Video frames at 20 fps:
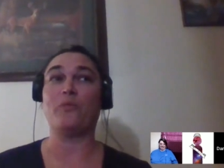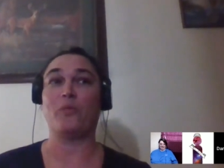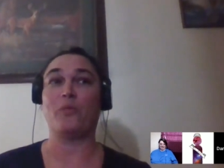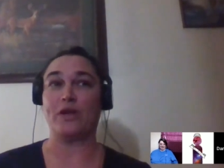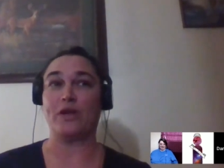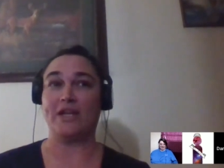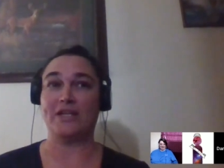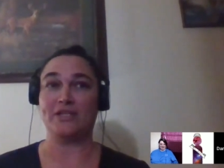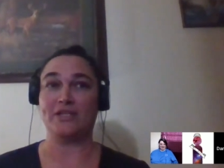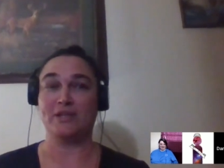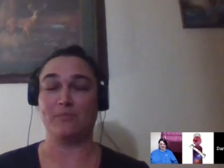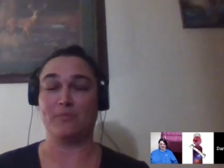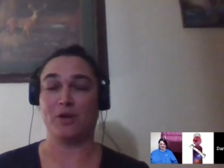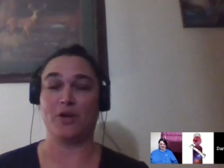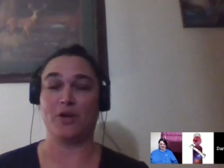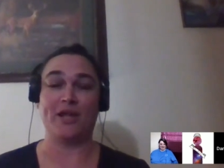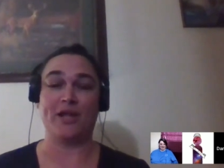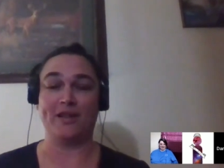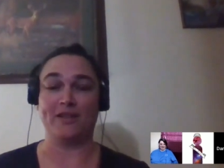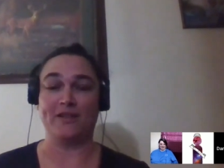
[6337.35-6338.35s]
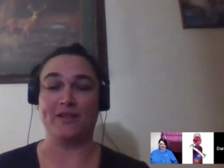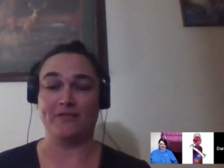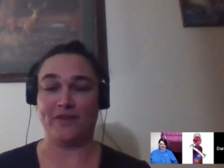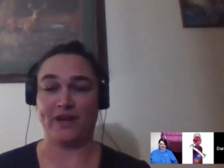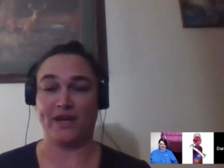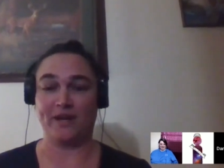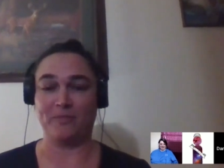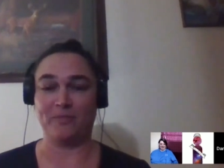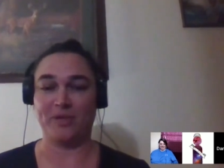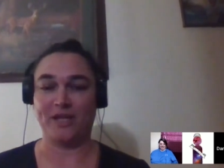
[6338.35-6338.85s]
wanting to burn it in the
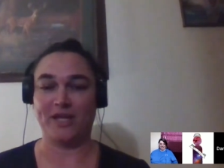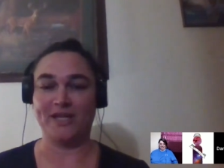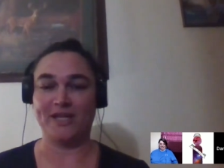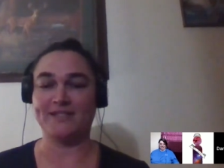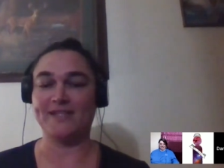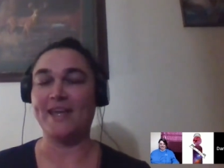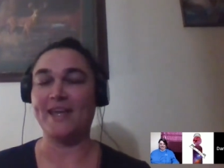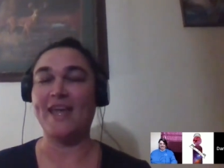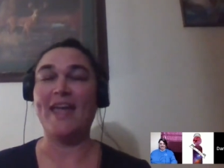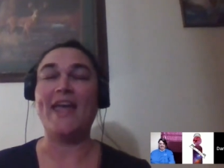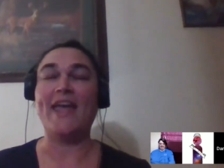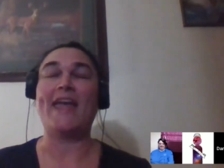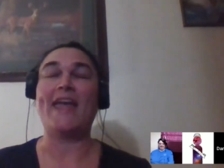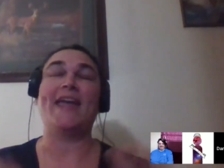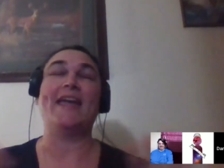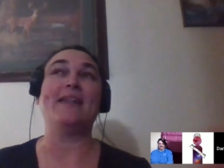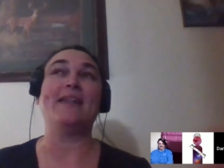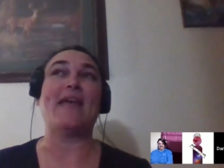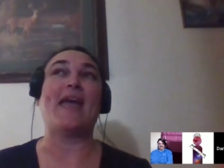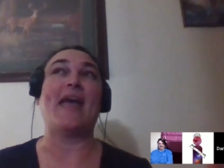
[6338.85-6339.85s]
fireplace, it